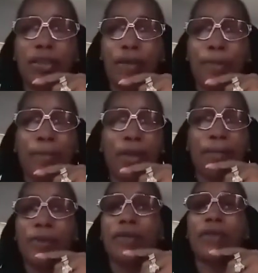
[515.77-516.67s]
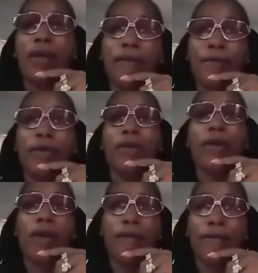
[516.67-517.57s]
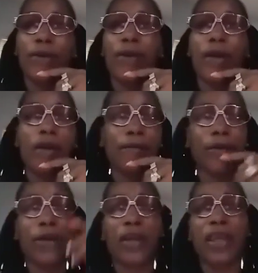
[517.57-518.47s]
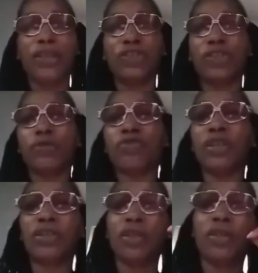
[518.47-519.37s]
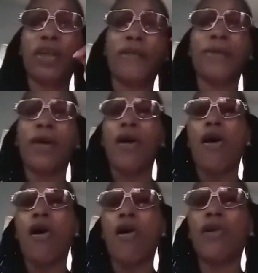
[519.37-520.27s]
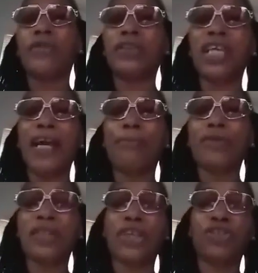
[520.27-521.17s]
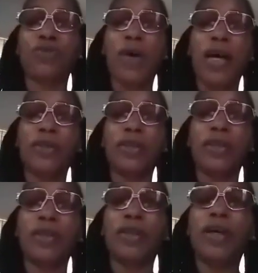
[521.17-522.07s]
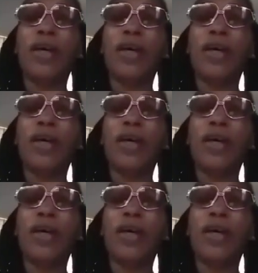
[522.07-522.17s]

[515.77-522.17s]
out. Never, ever, ever. I can't stress it enough. All this hypersexuality,